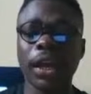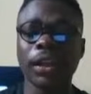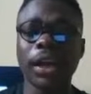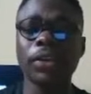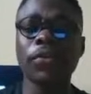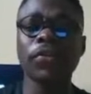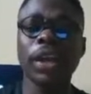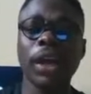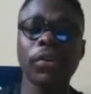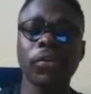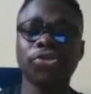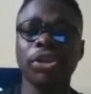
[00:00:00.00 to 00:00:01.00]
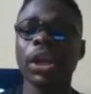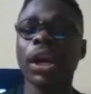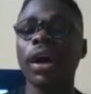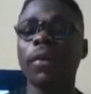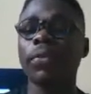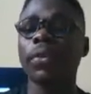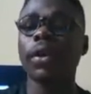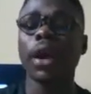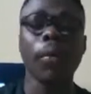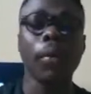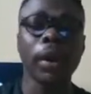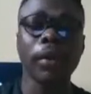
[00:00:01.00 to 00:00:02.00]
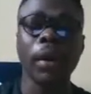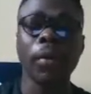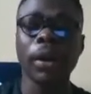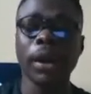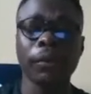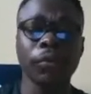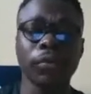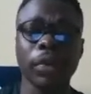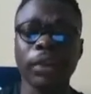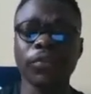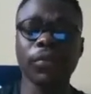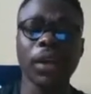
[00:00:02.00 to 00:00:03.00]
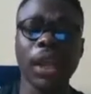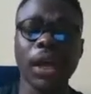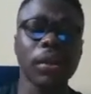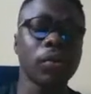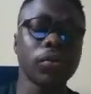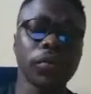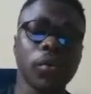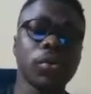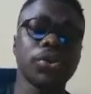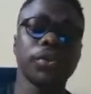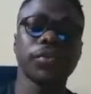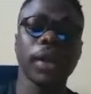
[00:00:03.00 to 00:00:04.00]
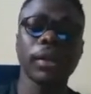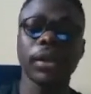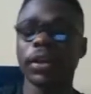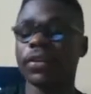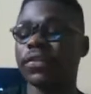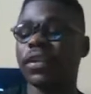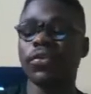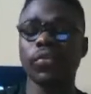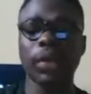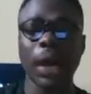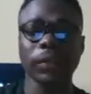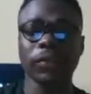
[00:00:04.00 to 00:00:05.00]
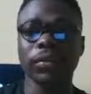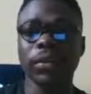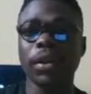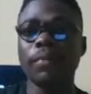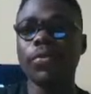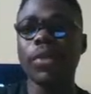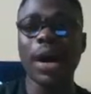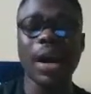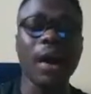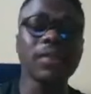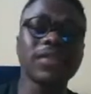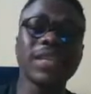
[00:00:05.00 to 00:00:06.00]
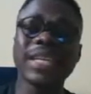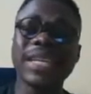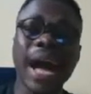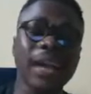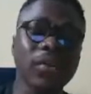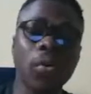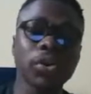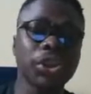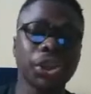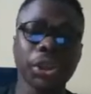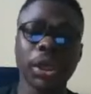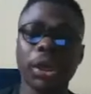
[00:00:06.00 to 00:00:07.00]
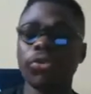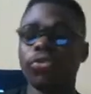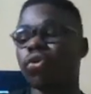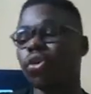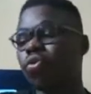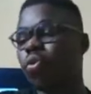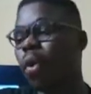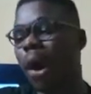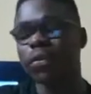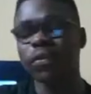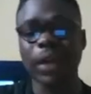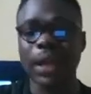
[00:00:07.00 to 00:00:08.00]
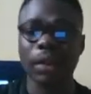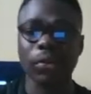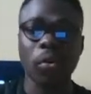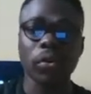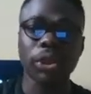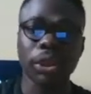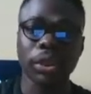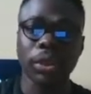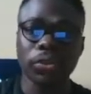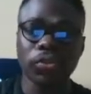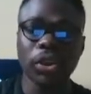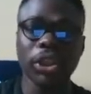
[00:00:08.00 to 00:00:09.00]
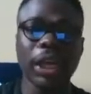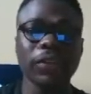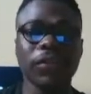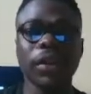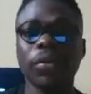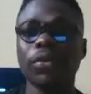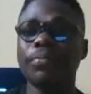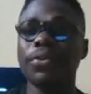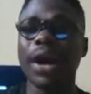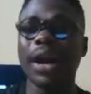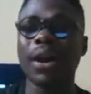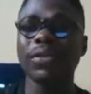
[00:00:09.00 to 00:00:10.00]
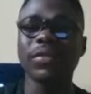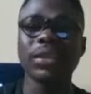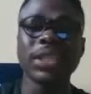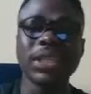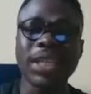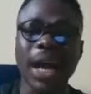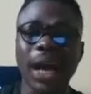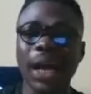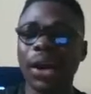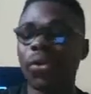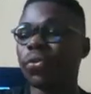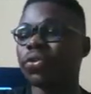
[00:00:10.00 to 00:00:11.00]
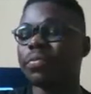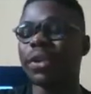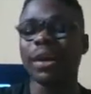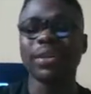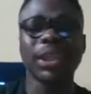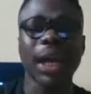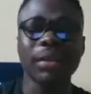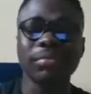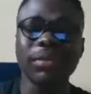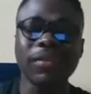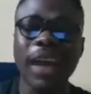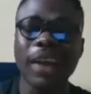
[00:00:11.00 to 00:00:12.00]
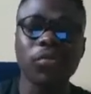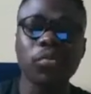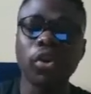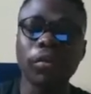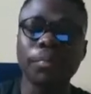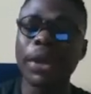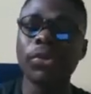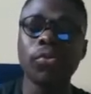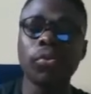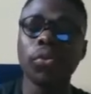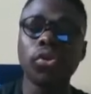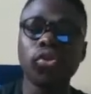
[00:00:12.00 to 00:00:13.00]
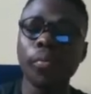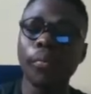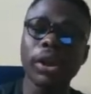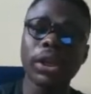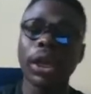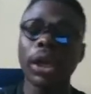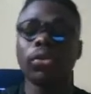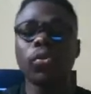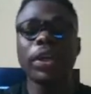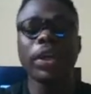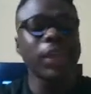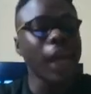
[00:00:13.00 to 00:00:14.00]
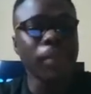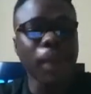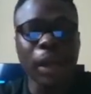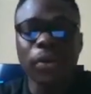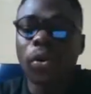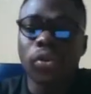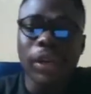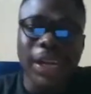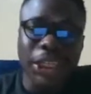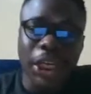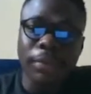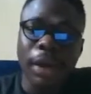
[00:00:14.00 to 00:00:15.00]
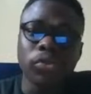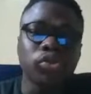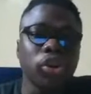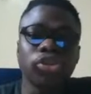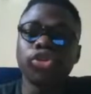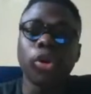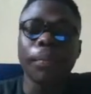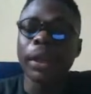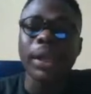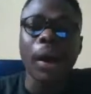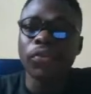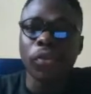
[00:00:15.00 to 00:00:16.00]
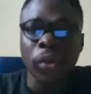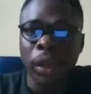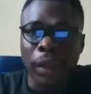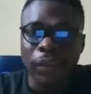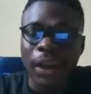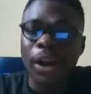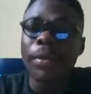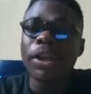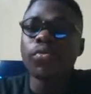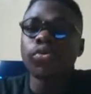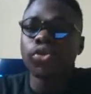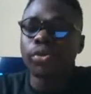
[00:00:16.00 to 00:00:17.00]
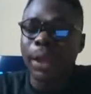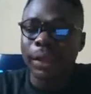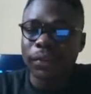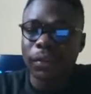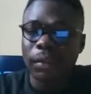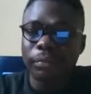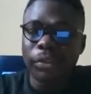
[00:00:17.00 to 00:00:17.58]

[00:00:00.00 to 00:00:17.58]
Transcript: Canada, New Zealand, Australia, and whatever like Switzerland and all these countries, right? Stick to that. Build accounts in that country. Do not go outside that country. Do not try to say you want to build accounts in India, or you want to build in China. These guys will not pay you. Nobody, no Indian man, no Nigerian man will just drop $1,000. And how many would do that?